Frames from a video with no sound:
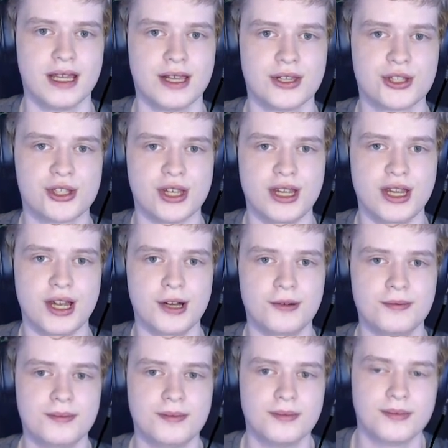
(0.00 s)
See you
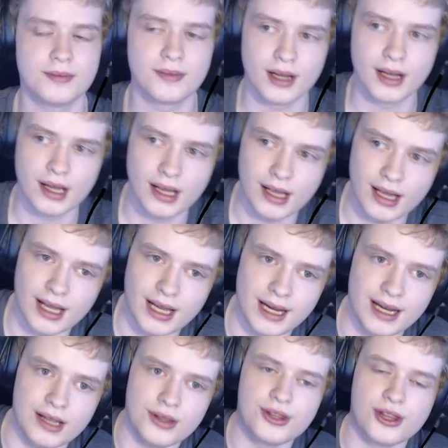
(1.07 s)

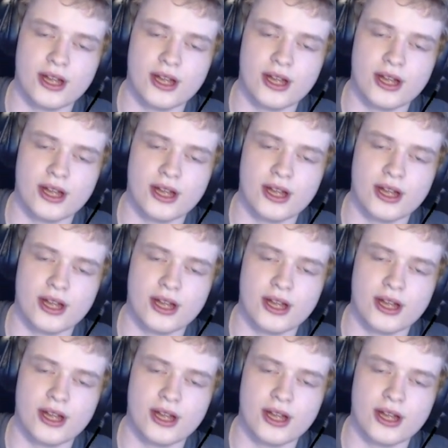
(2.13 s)
in the